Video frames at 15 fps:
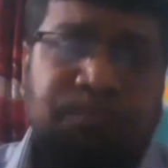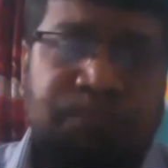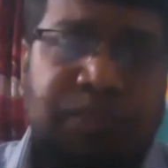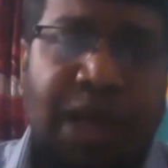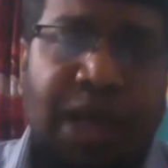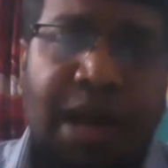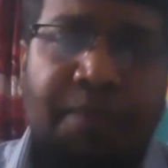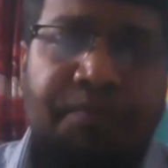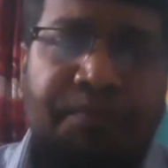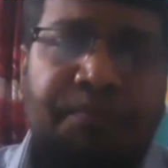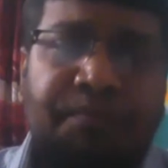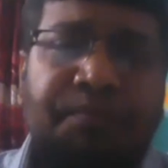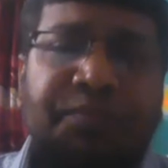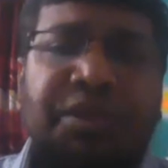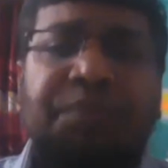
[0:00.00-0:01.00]
the
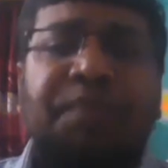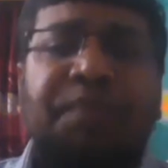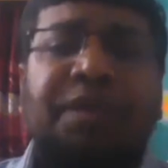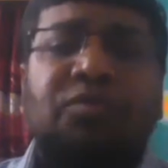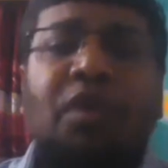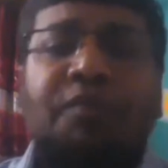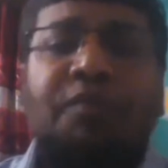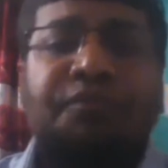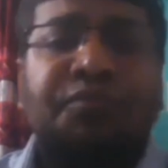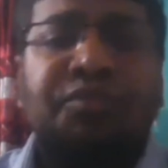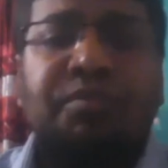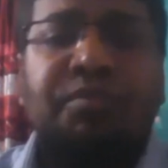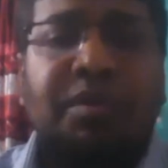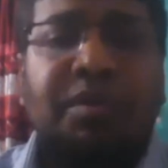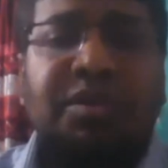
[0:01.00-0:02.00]
treatment of
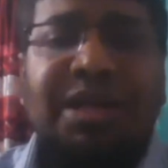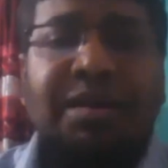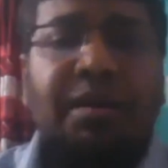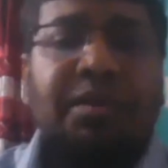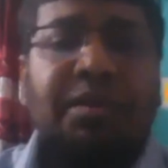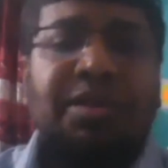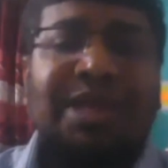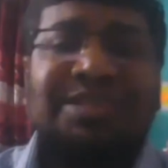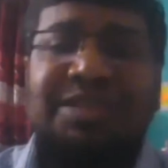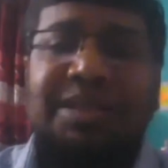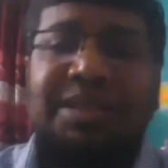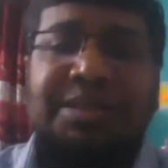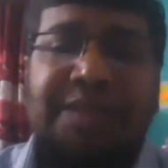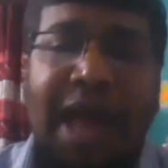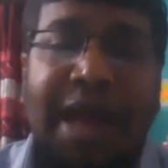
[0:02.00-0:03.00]

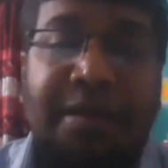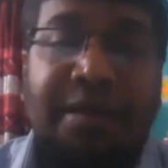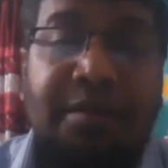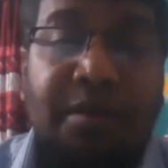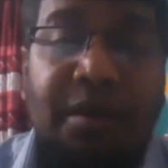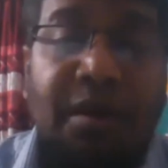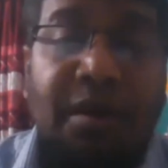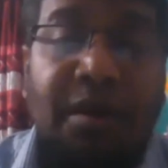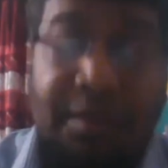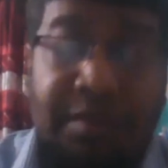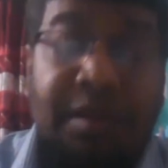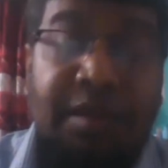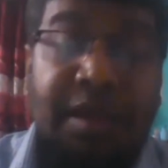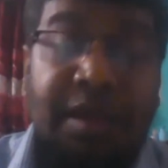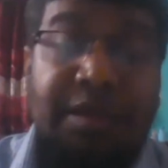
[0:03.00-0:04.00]
justice and
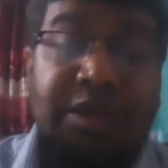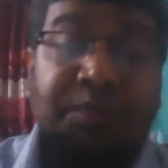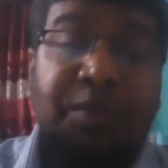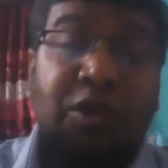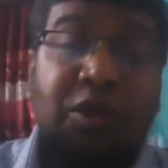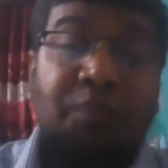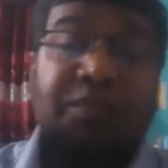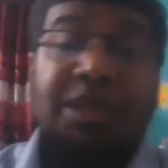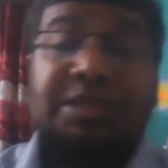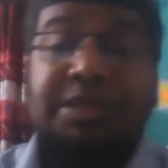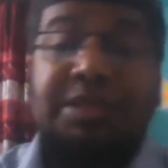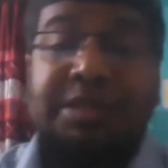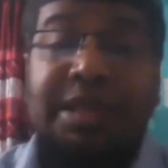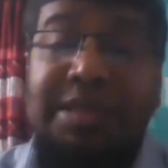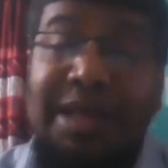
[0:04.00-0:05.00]
the treatment of
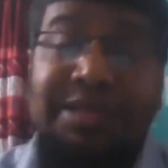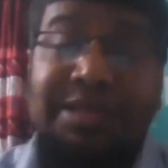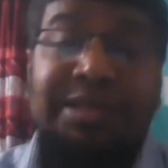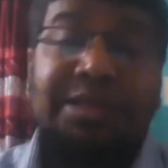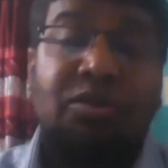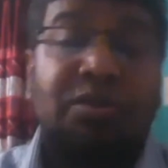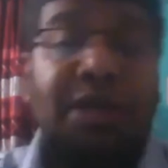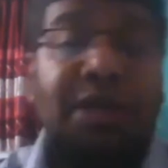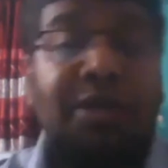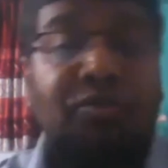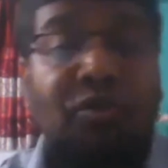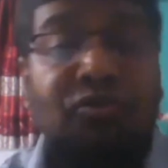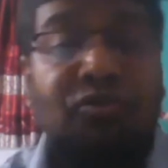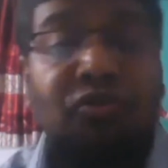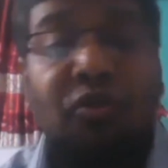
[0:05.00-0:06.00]
justice. And justice is
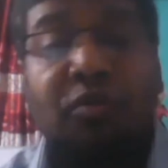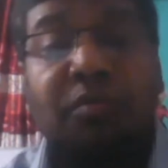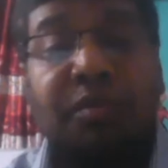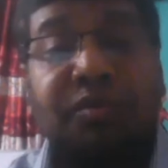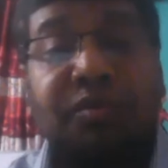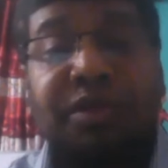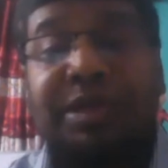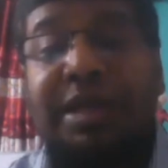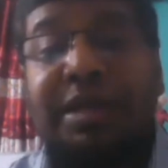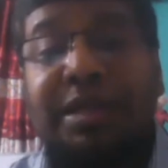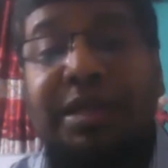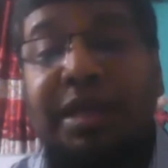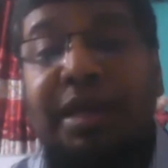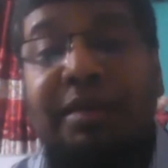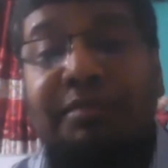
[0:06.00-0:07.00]
also treated
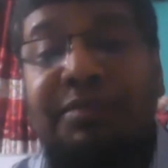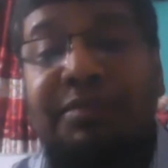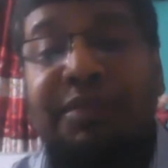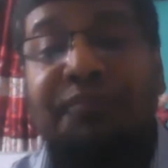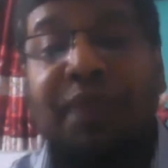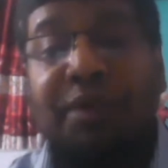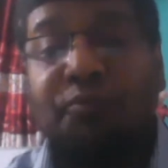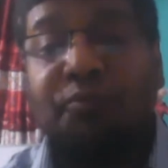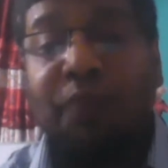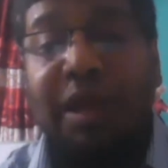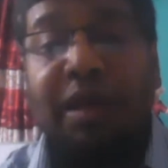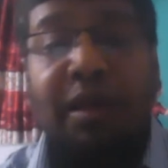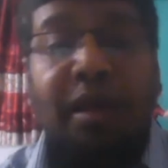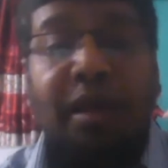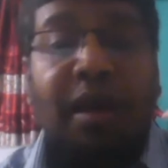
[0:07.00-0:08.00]
in a different way.
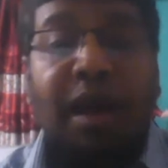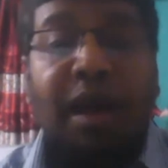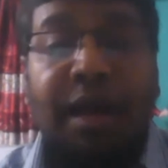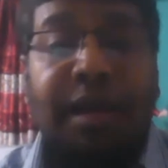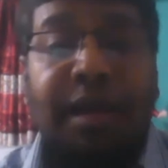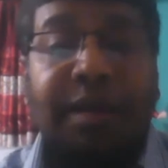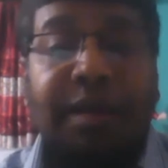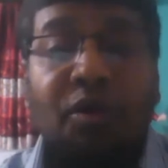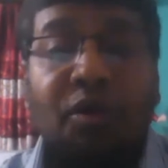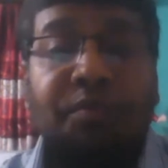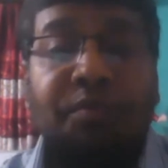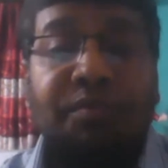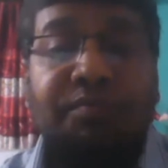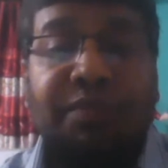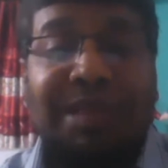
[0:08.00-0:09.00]
And,
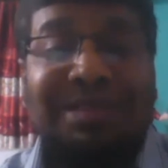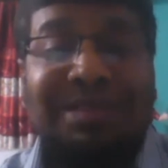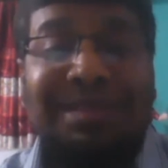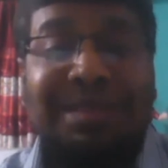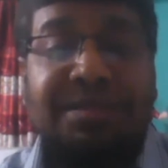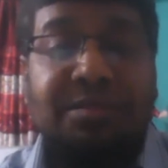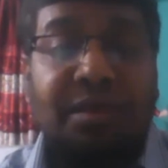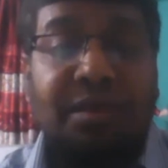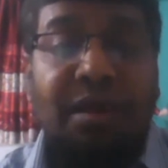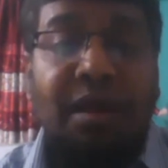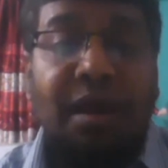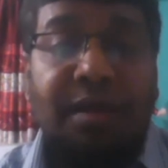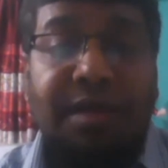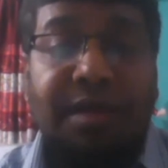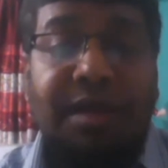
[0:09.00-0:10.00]
justice,
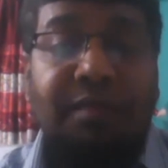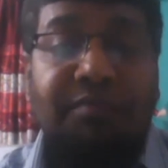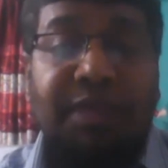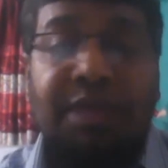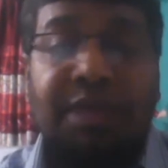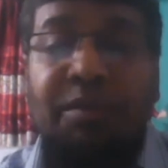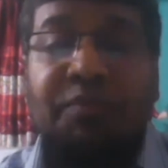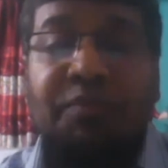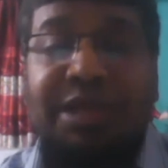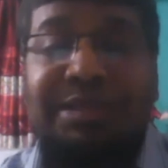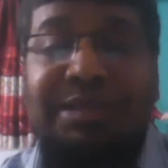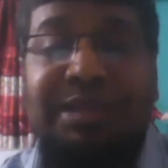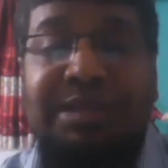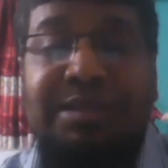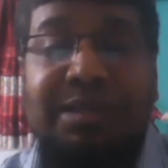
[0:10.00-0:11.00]
the theme of
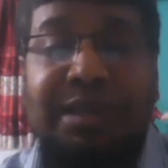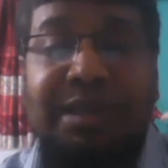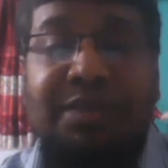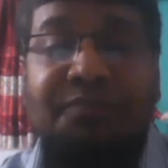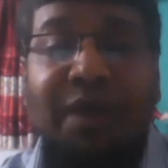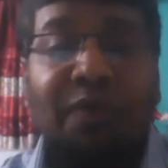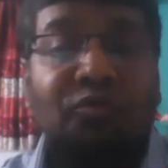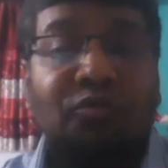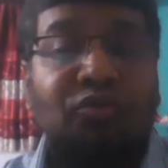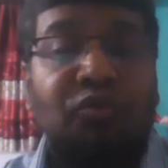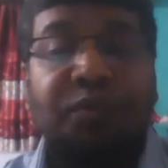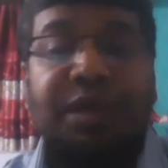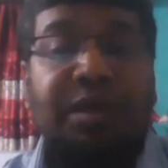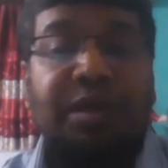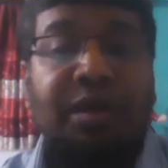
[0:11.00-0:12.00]
justice is found to
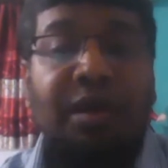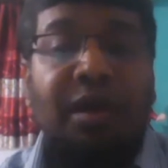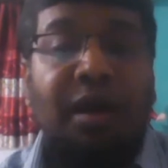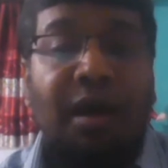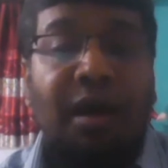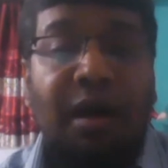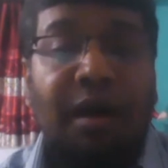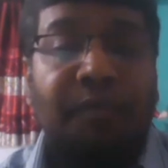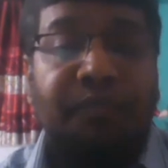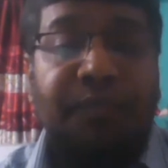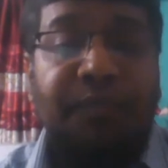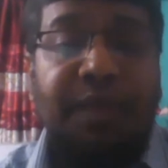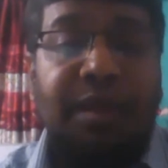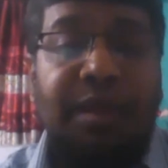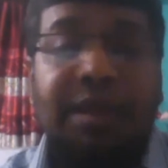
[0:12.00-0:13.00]
be
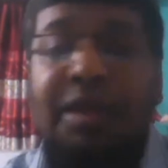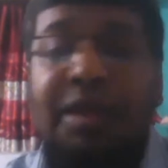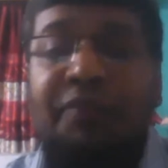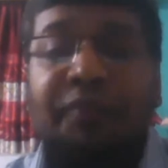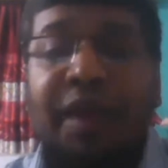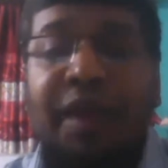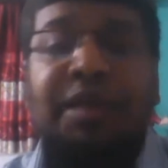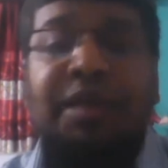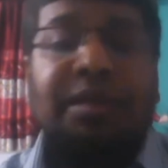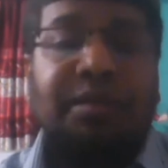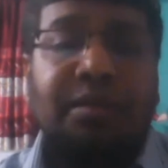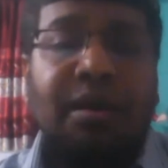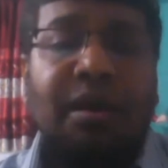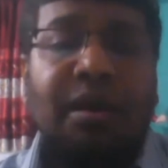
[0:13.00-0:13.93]
in a very